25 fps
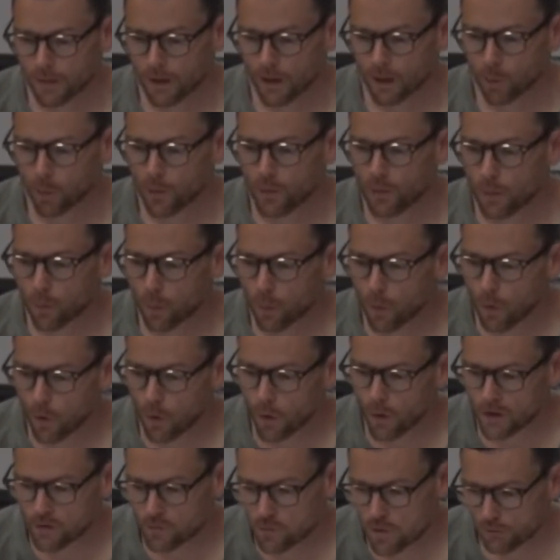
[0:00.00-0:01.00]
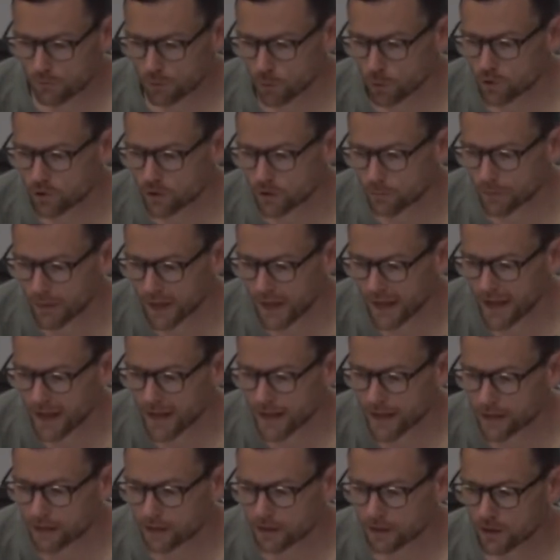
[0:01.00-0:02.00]
When the war and revolution
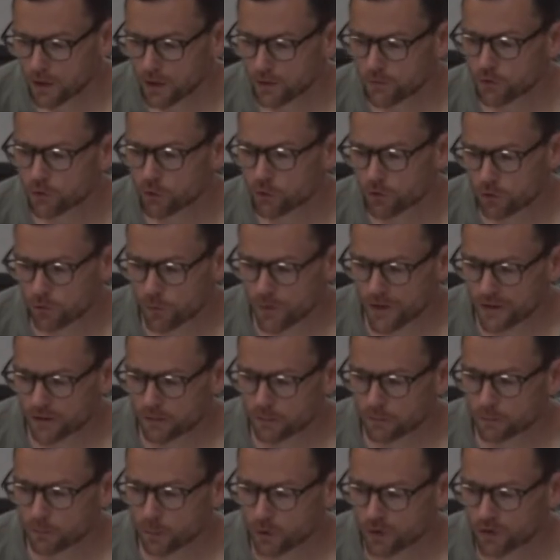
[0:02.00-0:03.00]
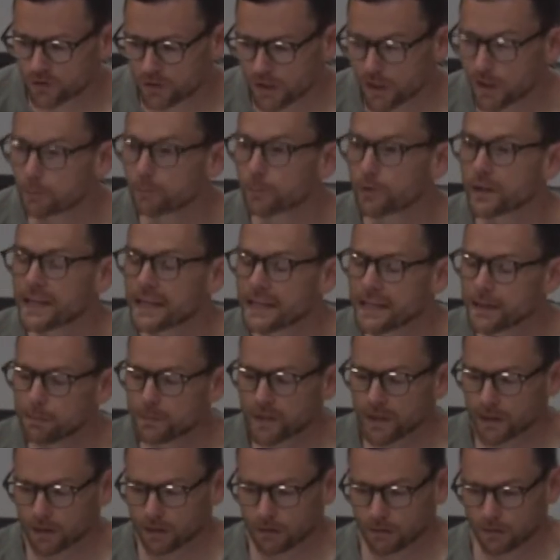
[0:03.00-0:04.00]
began, futurism was still
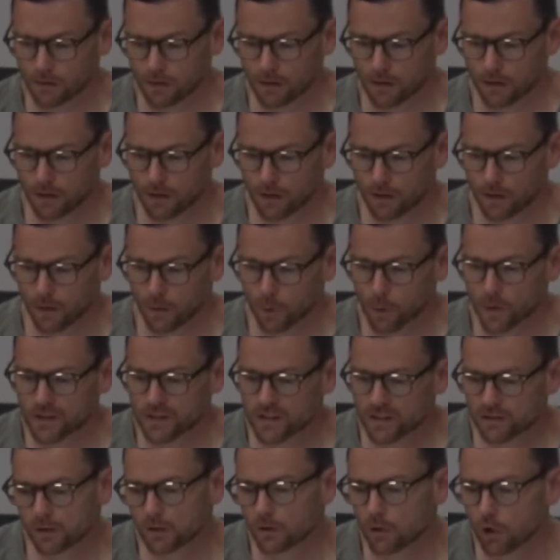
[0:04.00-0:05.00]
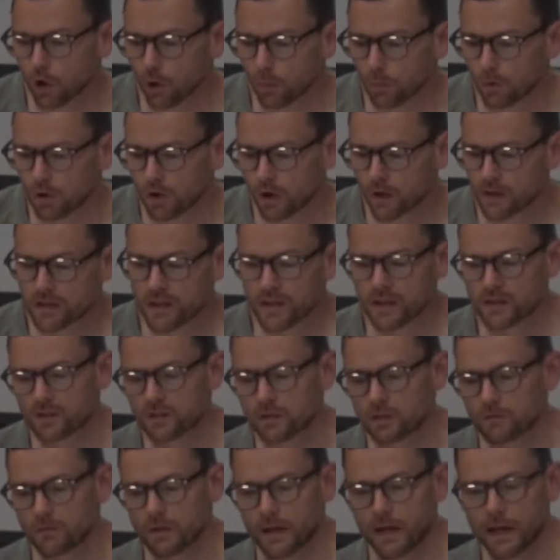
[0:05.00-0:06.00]
bohemian, which is a normal
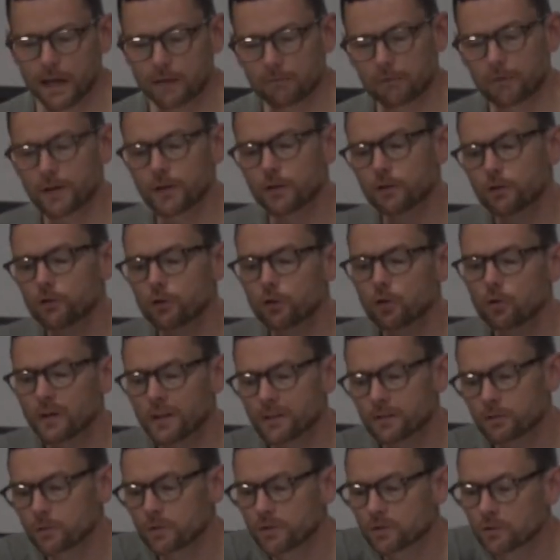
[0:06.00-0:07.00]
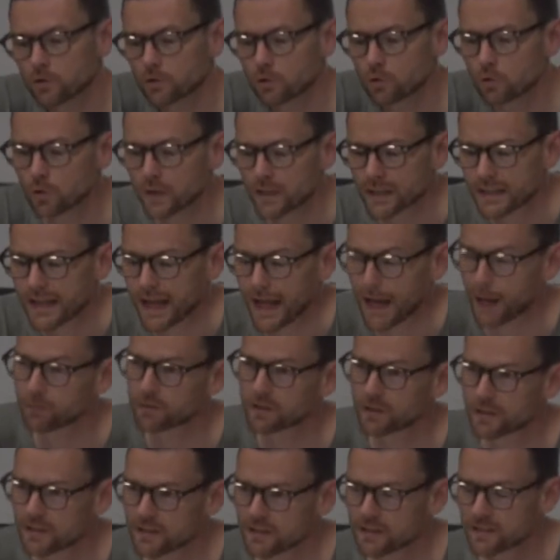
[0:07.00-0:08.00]
condition for every new literary school in
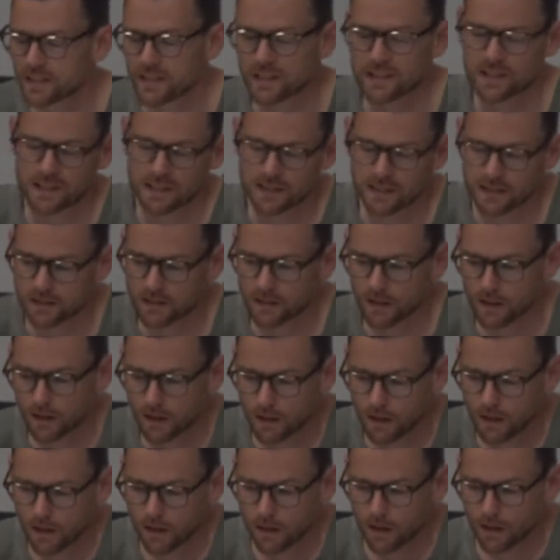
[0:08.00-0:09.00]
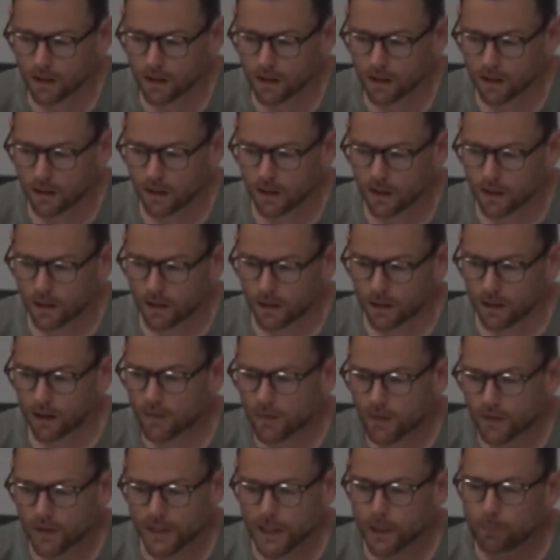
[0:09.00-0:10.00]
capitalist cities.
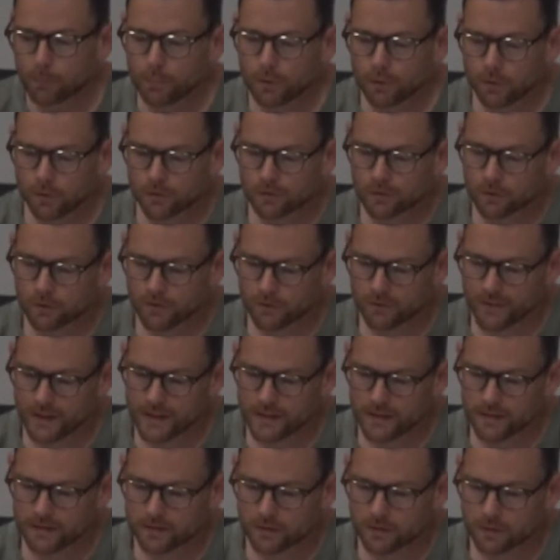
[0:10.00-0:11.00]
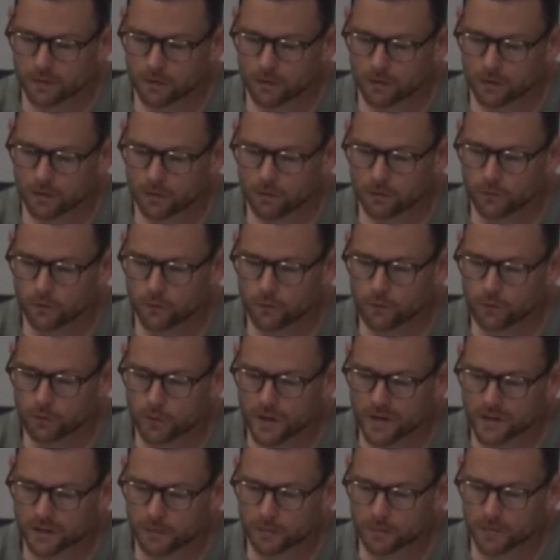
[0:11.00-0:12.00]
Under the impulse of events,
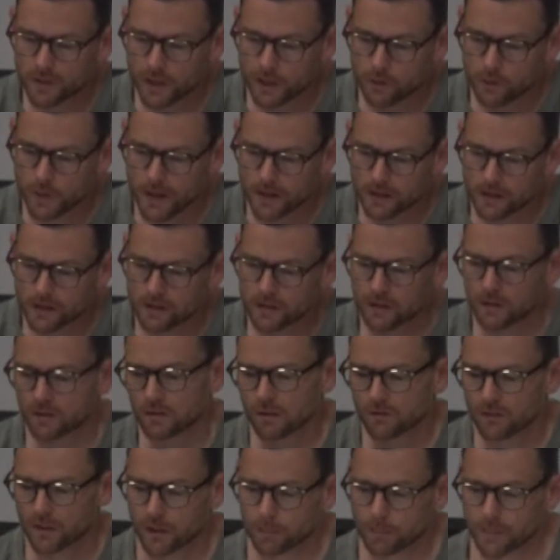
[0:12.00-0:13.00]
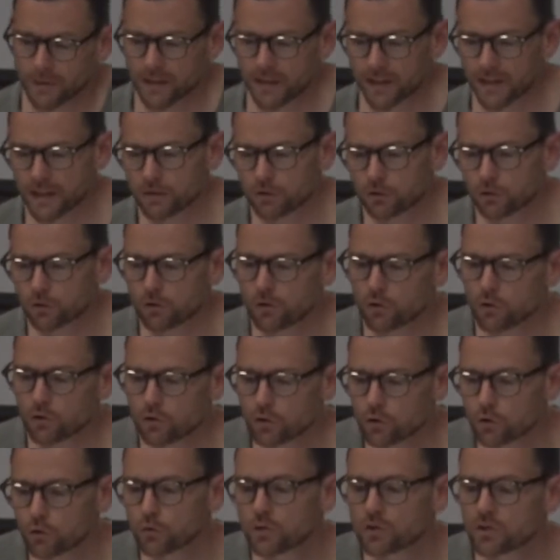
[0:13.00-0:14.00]
futurism directed its development into the
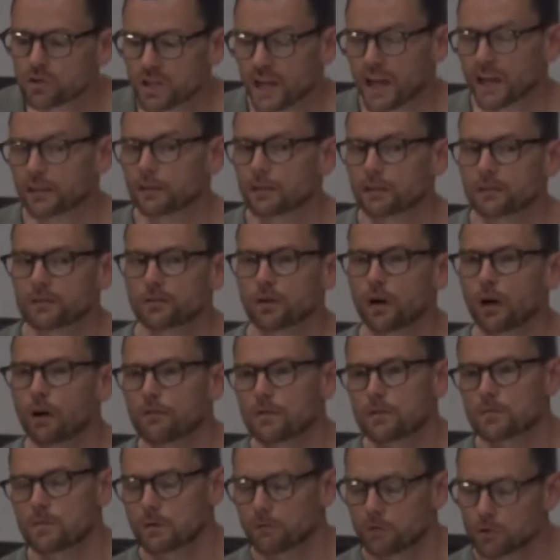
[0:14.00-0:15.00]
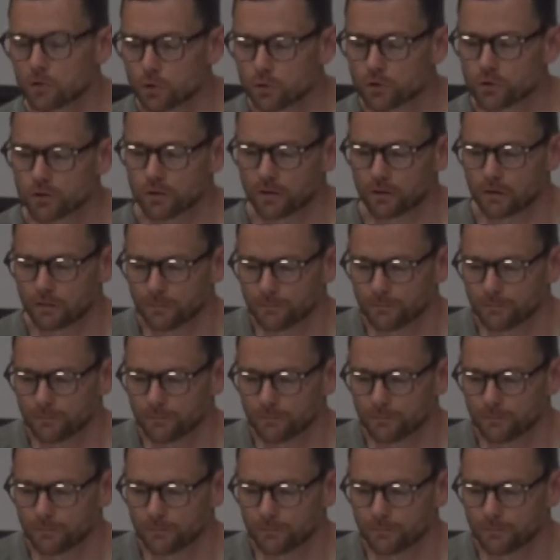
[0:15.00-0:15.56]
new channels of the revolution.